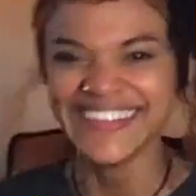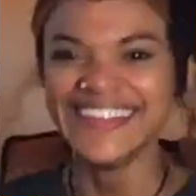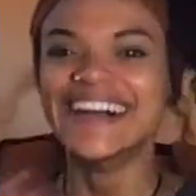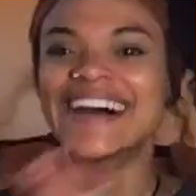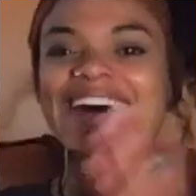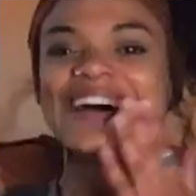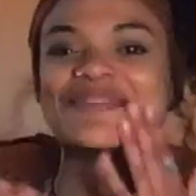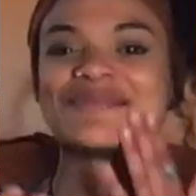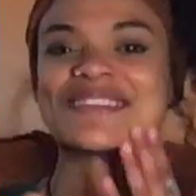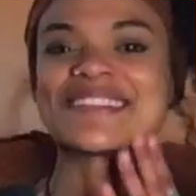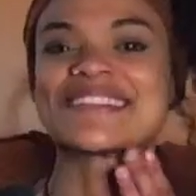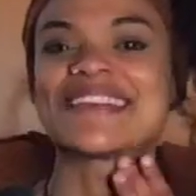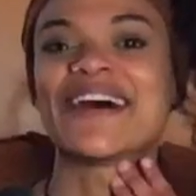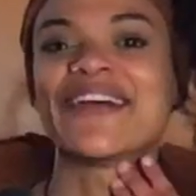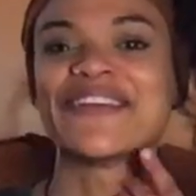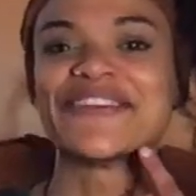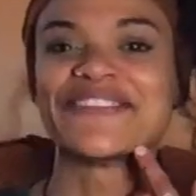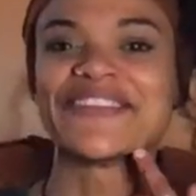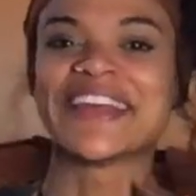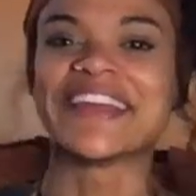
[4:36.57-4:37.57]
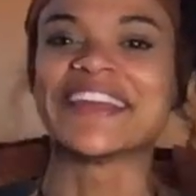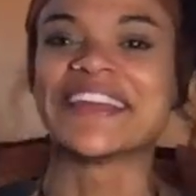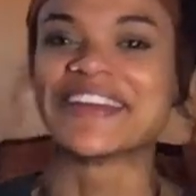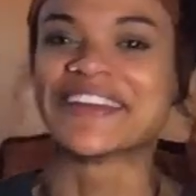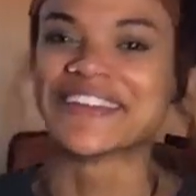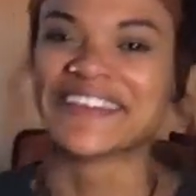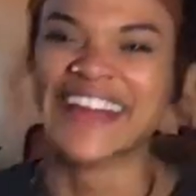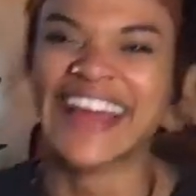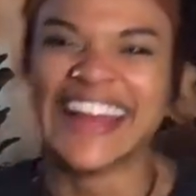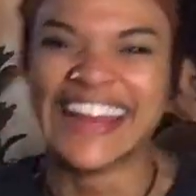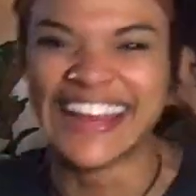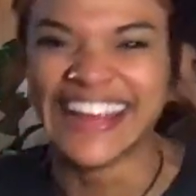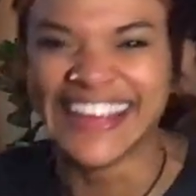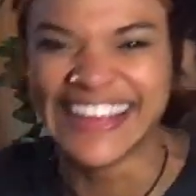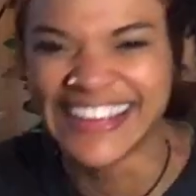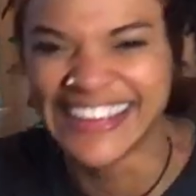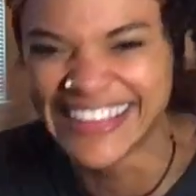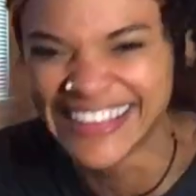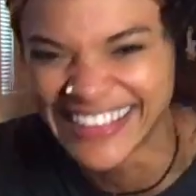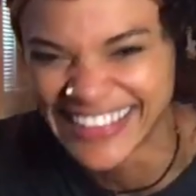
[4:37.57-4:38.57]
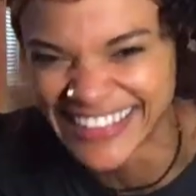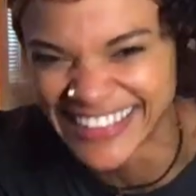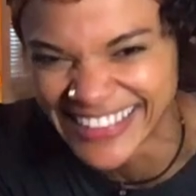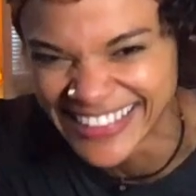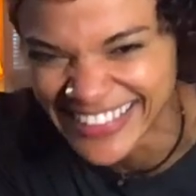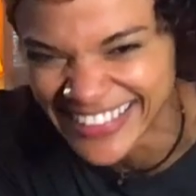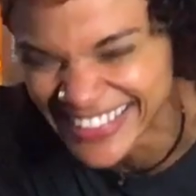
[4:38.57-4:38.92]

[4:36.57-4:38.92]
I'm salivating already.